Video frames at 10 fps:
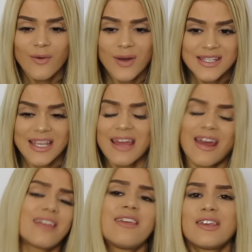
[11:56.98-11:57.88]
once again,
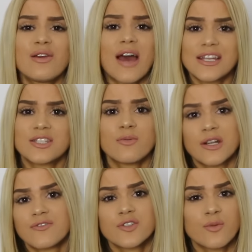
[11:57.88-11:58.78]
I thank you guys so
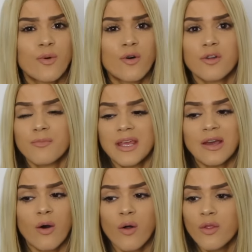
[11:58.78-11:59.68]
much for supporting
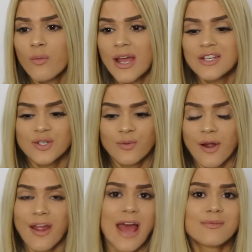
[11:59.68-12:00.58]
me all the way to
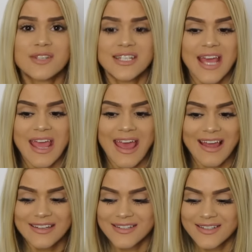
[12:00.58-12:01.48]
where I am today,
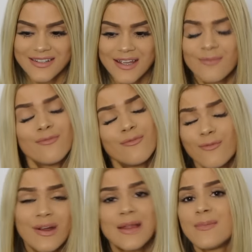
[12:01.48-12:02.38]
and it
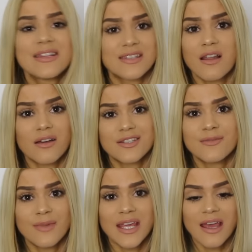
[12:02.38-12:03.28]
really means a lot
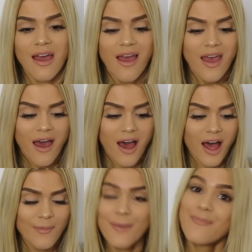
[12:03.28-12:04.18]
to me.
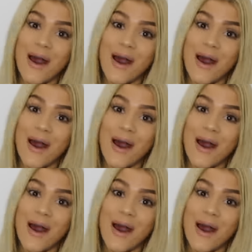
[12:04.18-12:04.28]
About